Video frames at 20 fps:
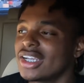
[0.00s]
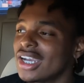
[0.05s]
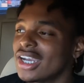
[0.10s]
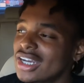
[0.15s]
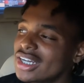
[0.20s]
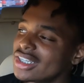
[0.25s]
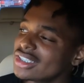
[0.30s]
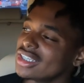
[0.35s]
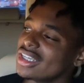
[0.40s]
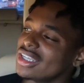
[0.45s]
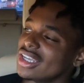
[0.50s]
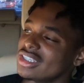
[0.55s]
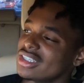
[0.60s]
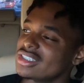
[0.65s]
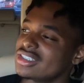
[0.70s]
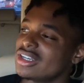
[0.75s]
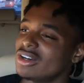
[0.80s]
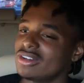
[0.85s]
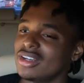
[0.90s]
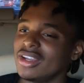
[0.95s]
Golly, like,
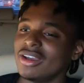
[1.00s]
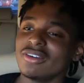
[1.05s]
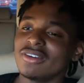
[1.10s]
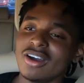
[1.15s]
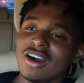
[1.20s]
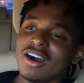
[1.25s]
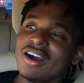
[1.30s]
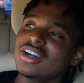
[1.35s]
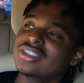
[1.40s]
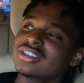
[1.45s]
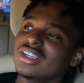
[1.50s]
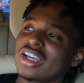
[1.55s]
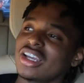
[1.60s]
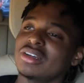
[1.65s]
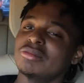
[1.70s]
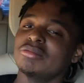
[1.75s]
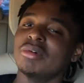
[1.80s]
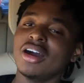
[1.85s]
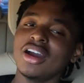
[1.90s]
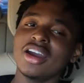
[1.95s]
just go to your car so I
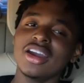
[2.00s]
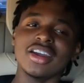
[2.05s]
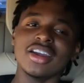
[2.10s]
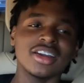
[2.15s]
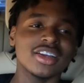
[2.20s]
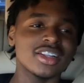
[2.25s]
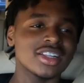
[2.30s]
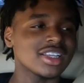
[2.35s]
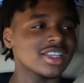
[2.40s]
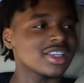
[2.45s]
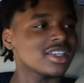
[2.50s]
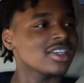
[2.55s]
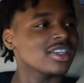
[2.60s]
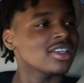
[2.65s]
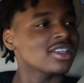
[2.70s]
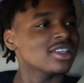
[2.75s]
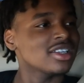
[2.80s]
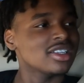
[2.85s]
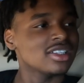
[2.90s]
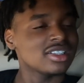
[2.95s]
can park.
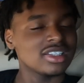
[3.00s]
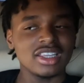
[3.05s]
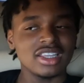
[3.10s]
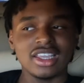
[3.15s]
Like,